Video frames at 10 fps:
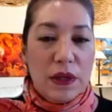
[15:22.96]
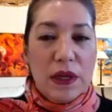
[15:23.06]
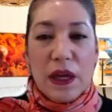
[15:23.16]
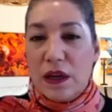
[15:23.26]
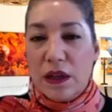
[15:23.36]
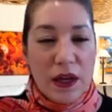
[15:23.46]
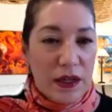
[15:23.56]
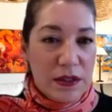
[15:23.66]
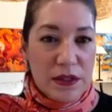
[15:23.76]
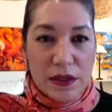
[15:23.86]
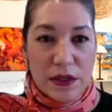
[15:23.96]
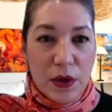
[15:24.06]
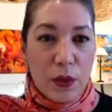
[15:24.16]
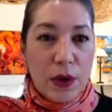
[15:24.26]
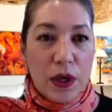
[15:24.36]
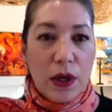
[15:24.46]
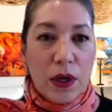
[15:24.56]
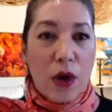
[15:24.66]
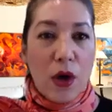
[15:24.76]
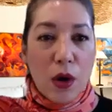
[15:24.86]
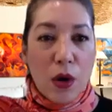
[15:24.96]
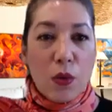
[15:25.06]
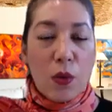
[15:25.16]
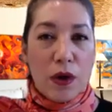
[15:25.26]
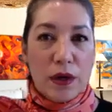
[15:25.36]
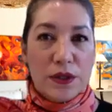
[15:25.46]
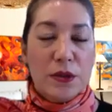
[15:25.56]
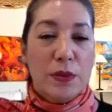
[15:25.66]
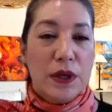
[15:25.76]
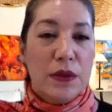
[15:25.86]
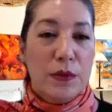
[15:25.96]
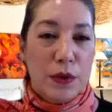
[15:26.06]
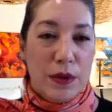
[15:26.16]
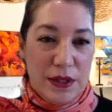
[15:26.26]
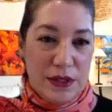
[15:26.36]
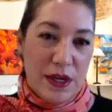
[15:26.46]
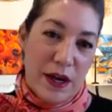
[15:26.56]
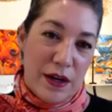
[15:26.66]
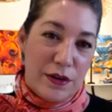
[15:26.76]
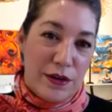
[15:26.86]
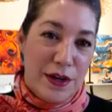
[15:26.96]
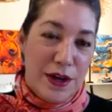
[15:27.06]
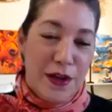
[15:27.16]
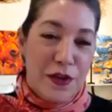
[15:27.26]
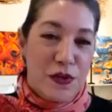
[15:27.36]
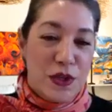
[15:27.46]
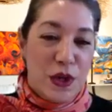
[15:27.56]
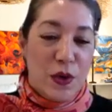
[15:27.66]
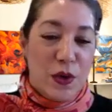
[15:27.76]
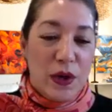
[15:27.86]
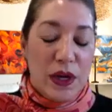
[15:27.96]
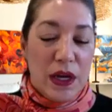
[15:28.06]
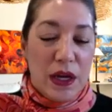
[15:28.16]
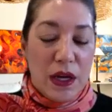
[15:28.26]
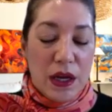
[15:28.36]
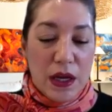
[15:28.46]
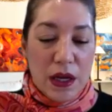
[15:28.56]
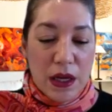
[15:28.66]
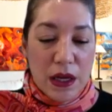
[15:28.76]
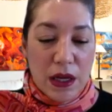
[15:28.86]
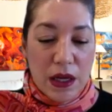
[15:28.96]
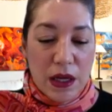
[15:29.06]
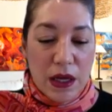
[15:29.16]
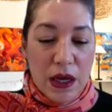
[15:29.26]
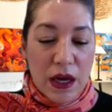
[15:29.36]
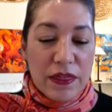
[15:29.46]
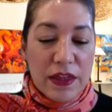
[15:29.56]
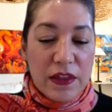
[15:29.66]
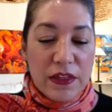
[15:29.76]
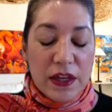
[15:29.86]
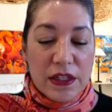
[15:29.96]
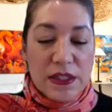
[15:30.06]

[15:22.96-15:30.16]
get clients. We all want to be the one that's hired. So I think that